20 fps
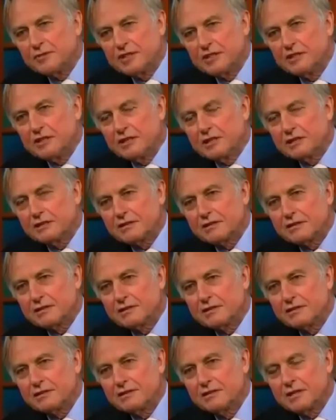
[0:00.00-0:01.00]
me. Yes,
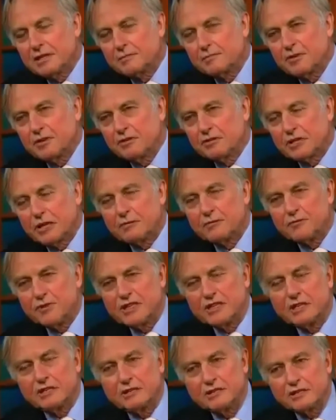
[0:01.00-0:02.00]
yes, because I'm
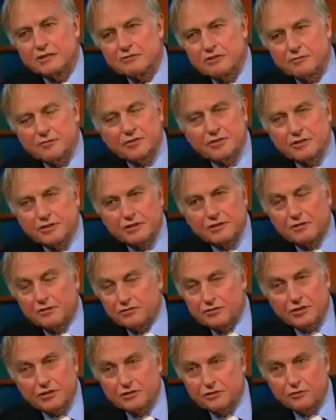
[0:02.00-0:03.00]
reading descriptions,
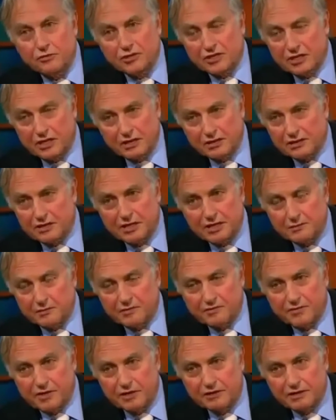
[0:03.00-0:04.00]
not just Aldous Huxley's,
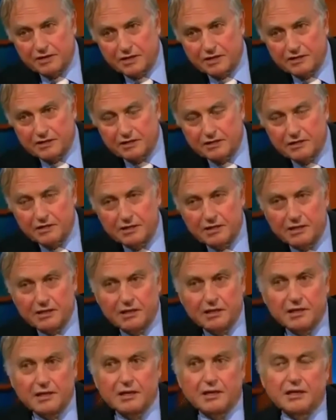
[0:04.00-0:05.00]
but various other
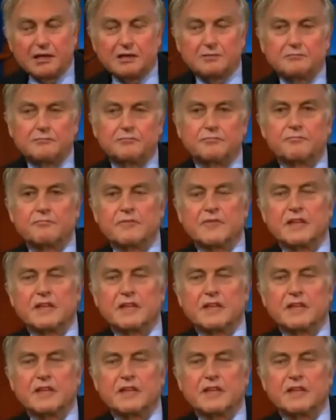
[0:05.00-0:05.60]
um,